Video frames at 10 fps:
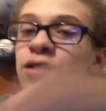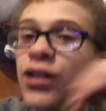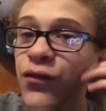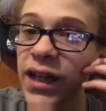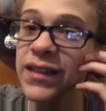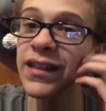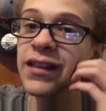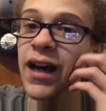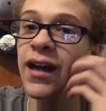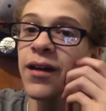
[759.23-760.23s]
if
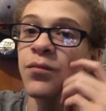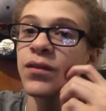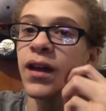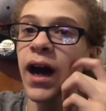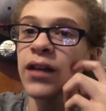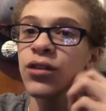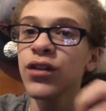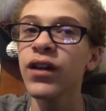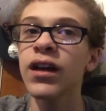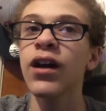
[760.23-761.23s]

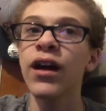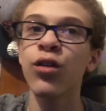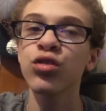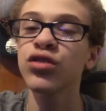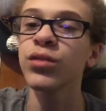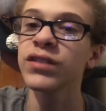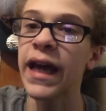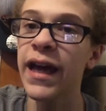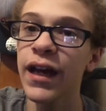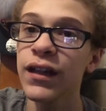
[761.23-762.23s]
I held someone's
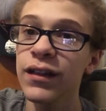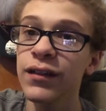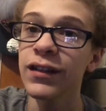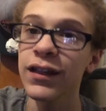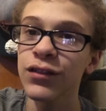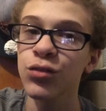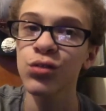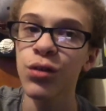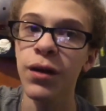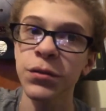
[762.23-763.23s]
hand in, like,
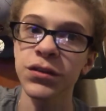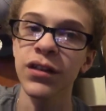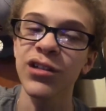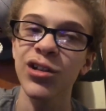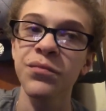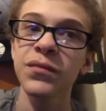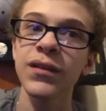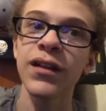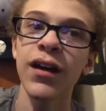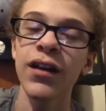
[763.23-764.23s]
school when I was younger,
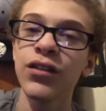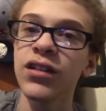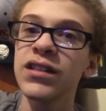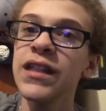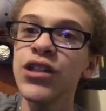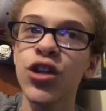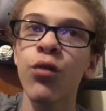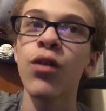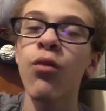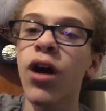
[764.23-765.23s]
the teacher
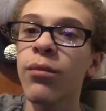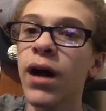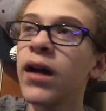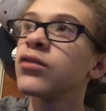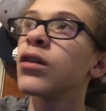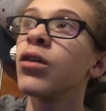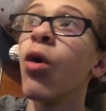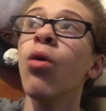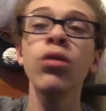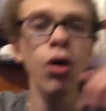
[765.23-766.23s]
would have walked by and said,
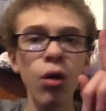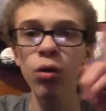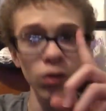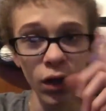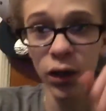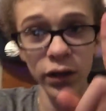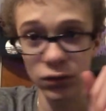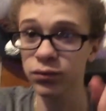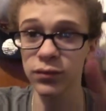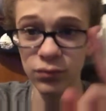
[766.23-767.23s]
oh, no,
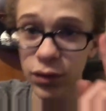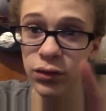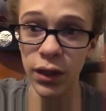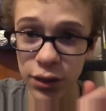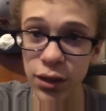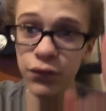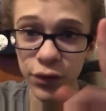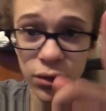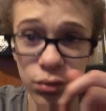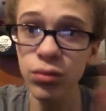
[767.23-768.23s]
it's detention for
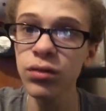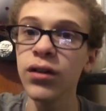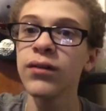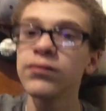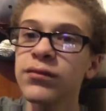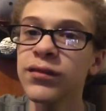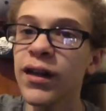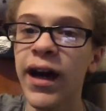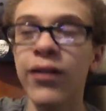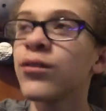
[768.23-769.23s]
you.
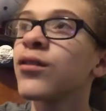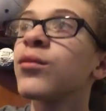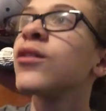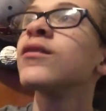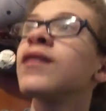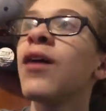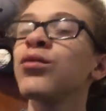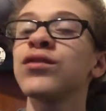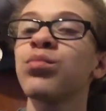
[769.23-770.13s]
I don't know, bro. I was